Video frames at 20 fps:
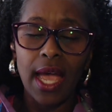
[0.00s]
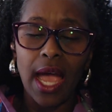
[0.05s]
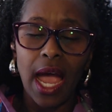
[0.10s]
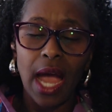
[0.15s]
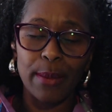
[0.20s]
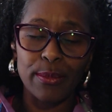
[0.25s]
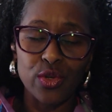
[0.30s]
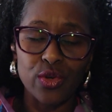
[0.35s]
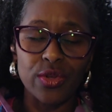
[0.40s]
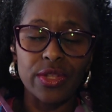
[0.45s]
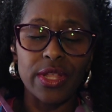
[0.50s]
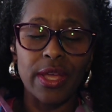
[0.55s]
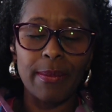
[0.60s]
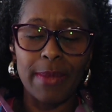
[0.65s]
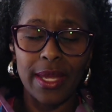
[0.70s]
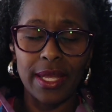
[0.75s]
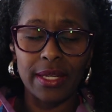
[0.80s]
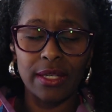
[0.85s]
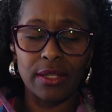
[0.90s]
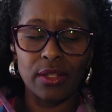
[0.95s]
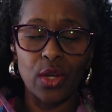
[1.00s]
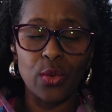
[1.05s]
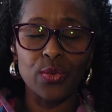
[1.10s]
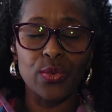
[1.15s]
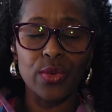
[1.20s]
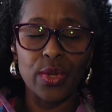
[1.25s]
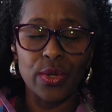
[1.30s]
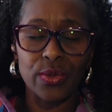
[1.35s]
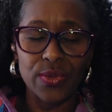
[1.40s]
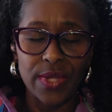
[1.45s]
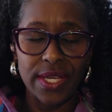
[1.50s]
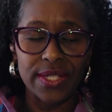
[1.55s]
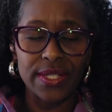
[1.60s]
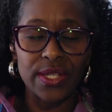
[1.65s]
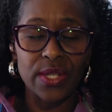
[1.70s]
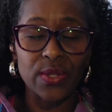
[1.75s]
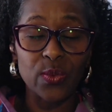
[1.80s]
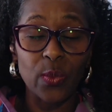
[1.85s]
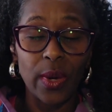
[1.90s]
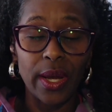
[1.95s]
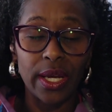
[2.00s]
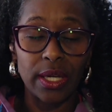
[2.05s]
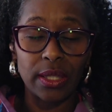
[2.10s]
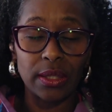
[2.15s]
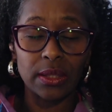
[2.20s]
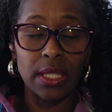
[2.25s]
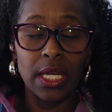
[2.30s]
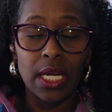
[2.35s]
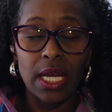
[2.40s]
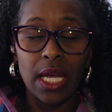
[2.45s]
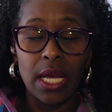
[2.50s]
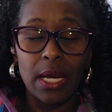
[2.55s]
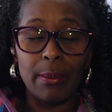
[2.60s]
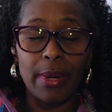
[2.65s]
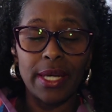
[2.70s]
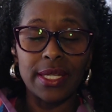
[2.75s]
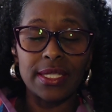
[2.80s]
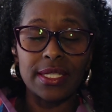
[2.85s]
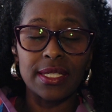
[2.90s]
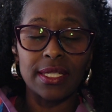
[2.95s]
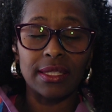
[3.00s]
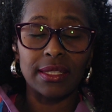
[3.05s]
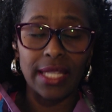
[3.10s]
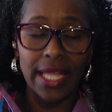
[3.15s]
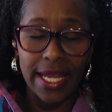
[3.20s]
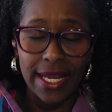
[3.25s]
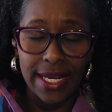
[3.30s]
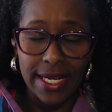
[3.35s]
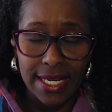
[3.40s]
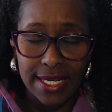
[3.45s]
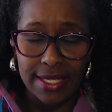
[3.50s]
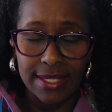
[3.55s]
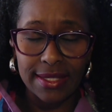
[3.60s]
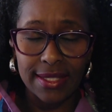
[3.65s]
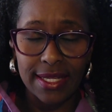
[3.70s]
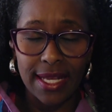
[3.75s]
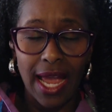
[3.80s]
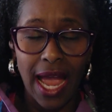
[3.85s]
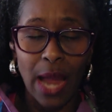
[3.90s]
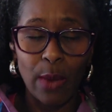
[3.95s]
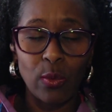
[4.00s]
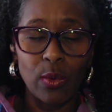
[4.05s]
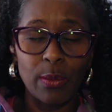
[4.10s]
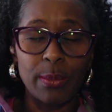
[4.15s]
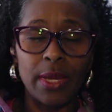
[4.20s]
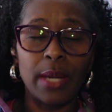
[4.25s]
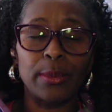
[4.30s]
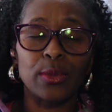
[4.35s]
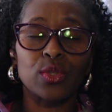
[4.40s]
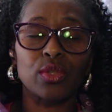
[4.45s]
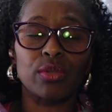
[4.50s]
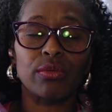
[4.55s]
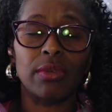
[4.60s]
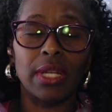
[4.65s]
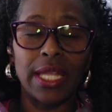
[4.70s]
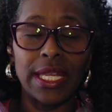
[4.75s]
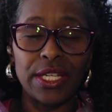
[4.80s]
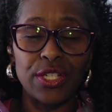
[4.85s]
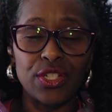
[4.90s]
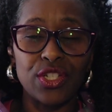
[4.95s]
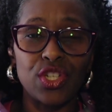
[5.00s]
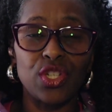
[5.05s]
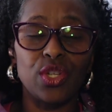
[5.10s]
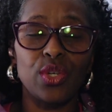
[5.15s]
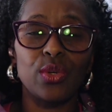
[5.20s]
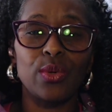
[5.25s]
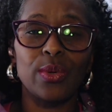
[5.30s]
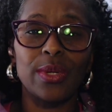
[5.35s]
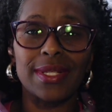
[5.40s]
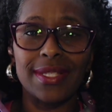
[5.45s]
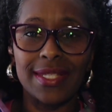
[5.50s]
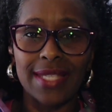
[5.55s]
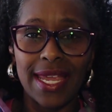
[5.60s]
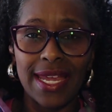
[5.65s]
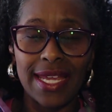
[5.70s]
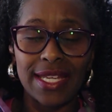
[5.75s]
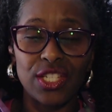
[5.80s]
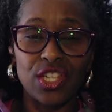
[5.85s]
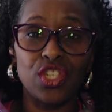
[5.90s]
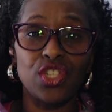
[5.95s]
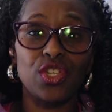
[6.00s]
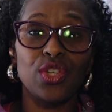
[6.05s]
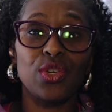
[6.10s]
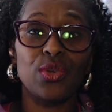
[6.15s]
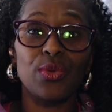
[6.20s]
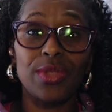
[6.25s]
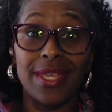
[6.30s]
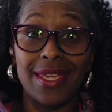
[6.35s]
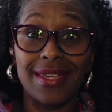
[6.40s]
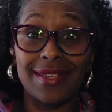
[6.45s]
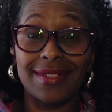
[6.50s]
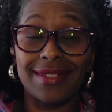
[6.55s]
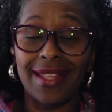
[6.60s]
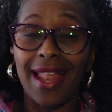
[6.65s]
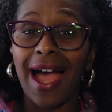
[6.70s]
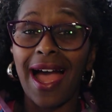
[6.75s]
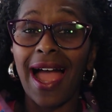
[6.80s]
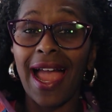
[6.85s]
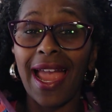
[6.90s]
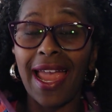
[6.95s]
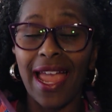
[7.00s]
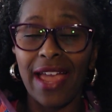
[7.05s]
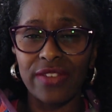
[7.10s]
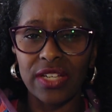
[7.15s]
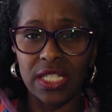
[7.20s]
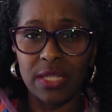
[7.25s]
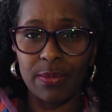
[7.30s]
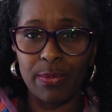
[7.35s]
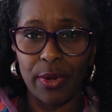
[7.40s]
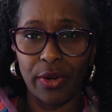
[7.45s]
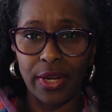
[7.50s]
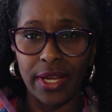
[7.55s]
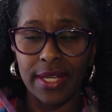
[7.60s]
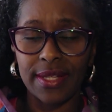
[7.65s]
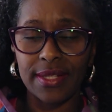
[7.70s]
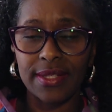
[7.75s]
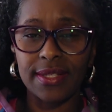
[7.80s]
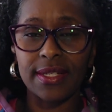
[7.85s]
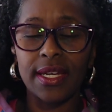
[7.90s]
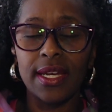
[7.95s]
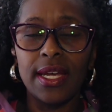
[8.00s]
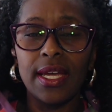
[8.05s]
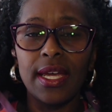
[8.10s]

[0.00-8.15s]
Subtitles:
I'm sure that men go through those things as well. But ladies, I will be able to relate to you and say to you things that I have experienced.